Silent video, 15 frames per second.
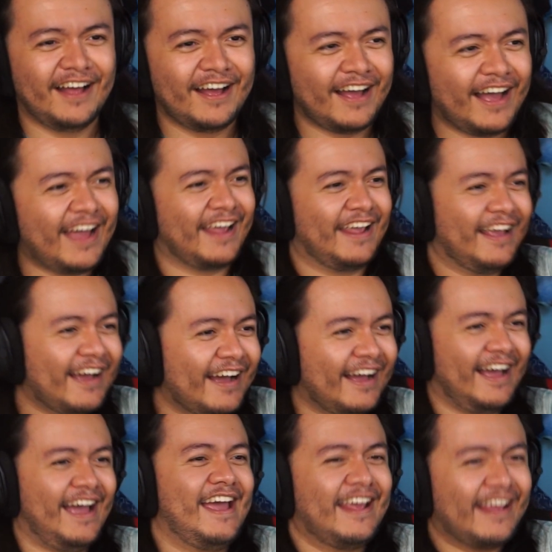Hey,
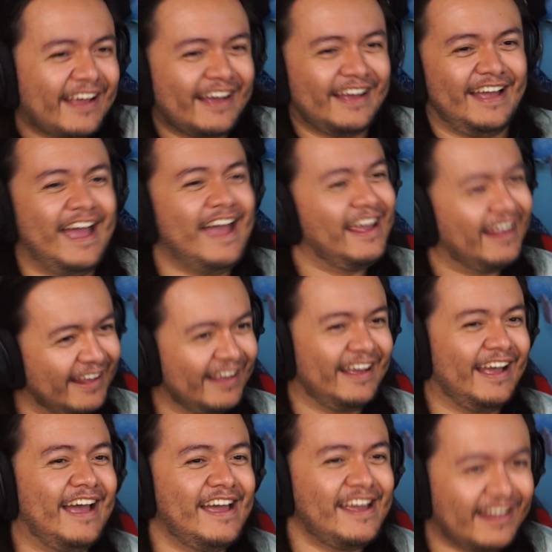hey, hey,
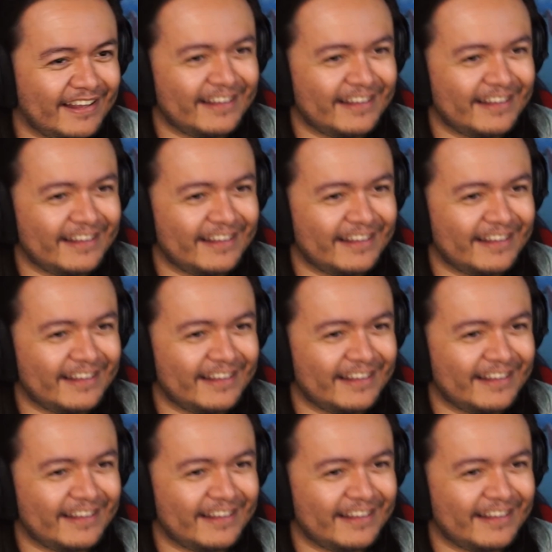hey.